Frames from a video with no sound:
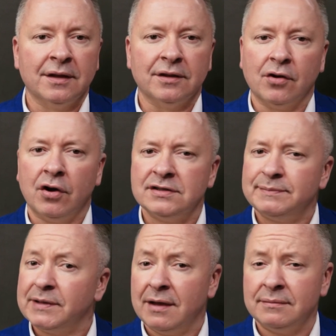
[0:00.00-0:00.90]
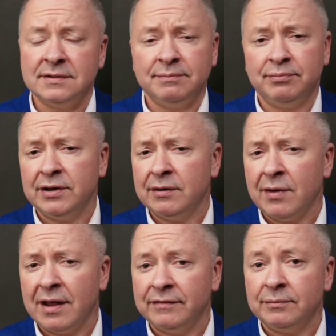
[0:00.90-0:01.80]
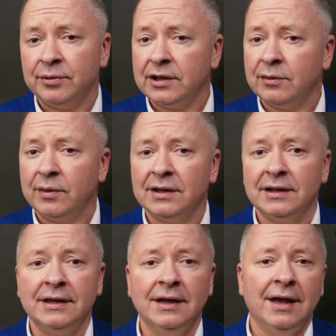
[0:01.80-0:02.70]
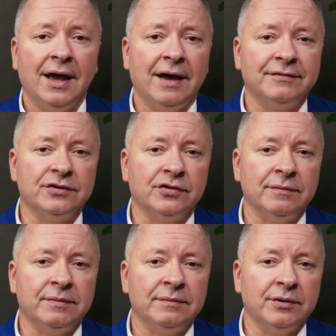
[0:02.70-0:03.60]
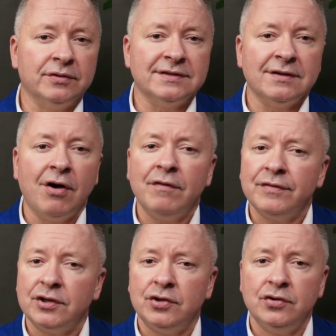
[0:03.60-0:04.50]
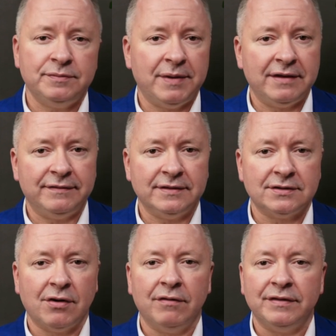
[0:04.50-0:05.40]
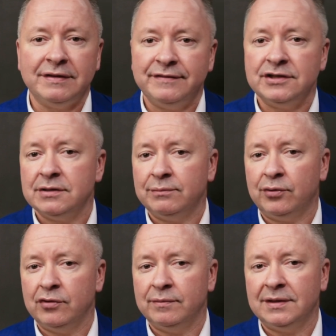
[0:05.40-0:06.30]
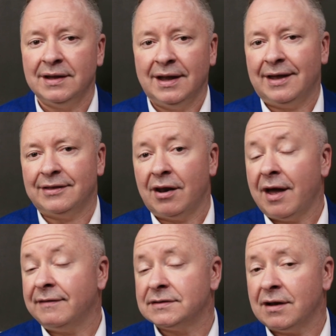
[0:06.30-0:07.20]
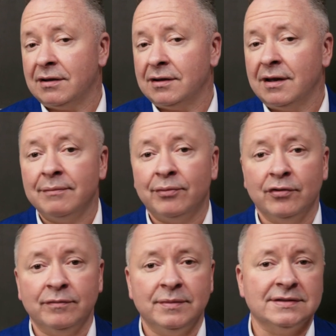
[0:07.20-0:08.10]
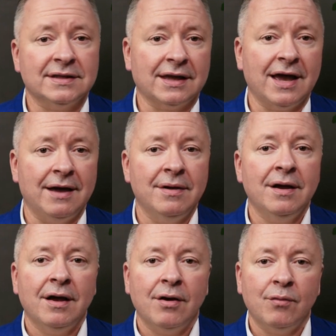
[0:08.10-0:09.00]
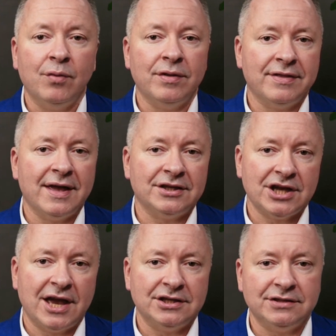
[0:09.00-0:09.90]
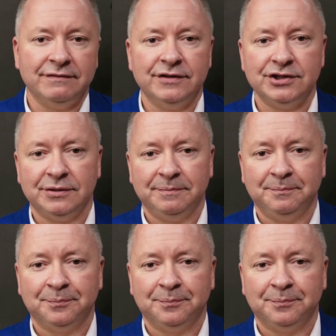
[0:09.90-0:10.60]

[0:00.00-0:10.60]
The cost becomes pretty relevant pretty quickly after treatment because of the huge benefits of the vision improvement and the lifestyle improvements that come with that change in vision.